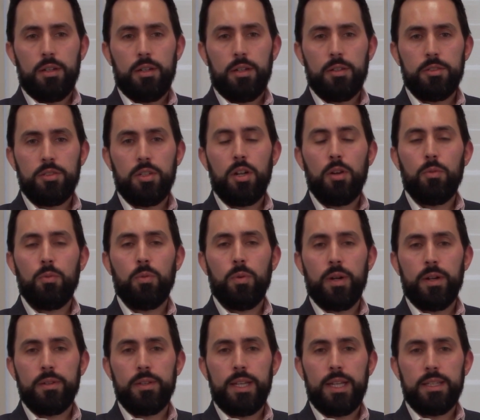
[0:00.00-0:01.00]

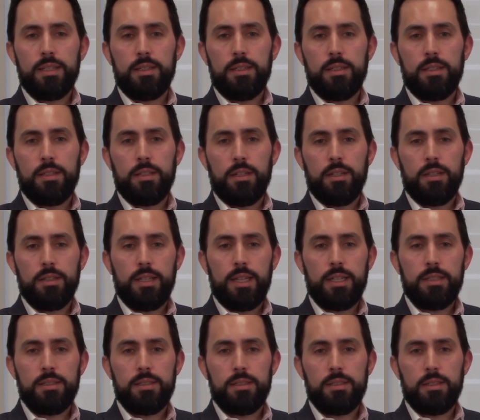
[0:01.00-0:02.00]
software
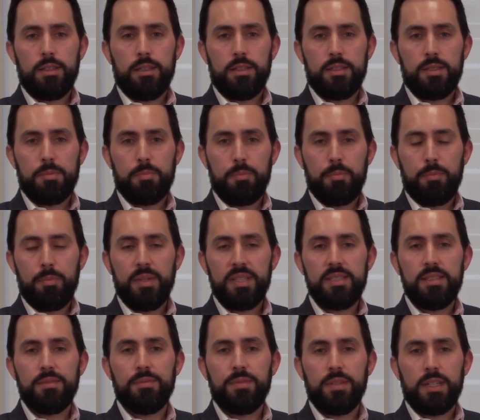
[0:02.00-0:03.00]
that's
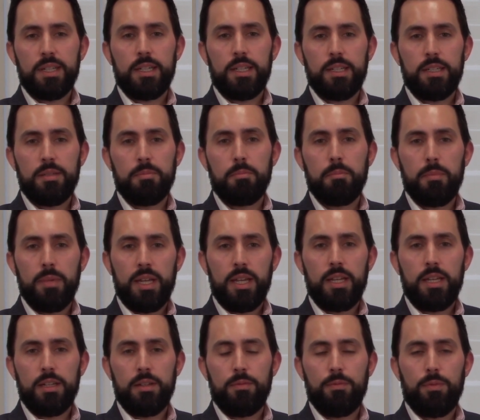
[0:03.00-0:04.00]
specifically
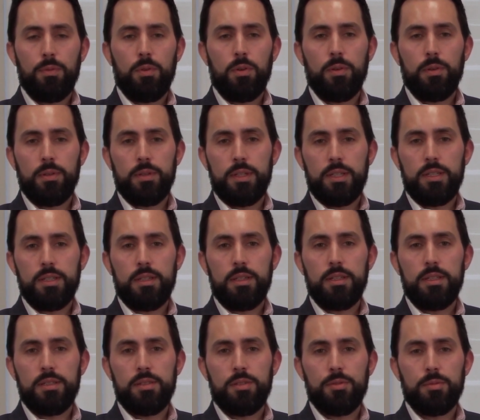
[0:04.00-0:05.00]
made for
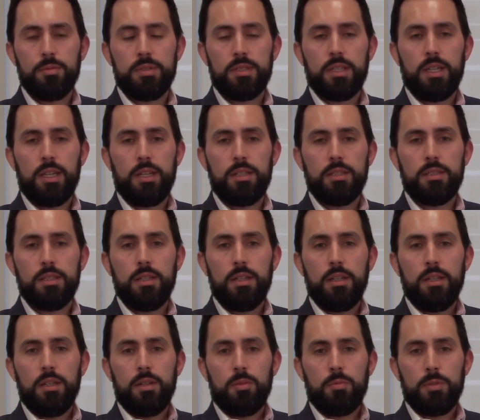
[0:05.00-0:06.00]
this use case,
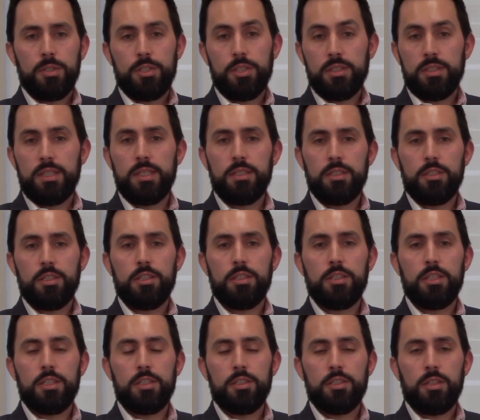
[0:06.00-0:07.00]
which is this
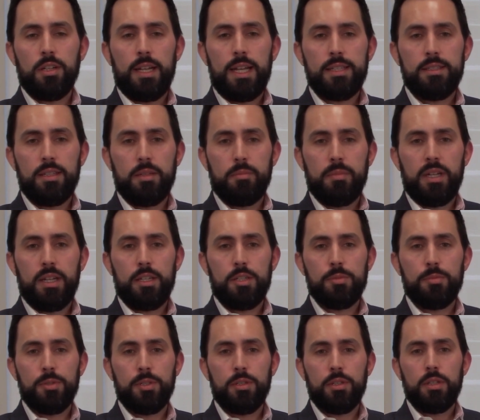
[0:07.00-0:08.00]
digital asset
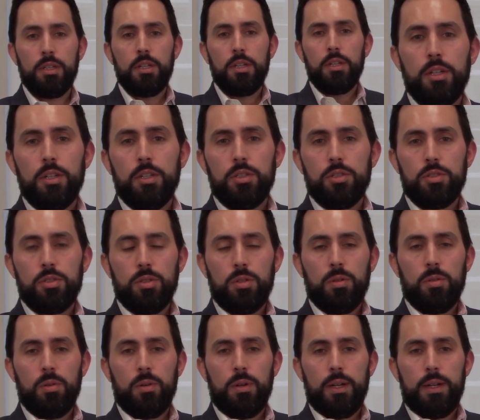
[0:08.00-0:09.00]
management.
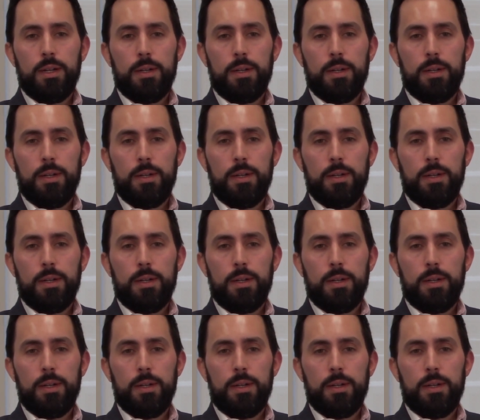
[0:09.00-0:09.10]
So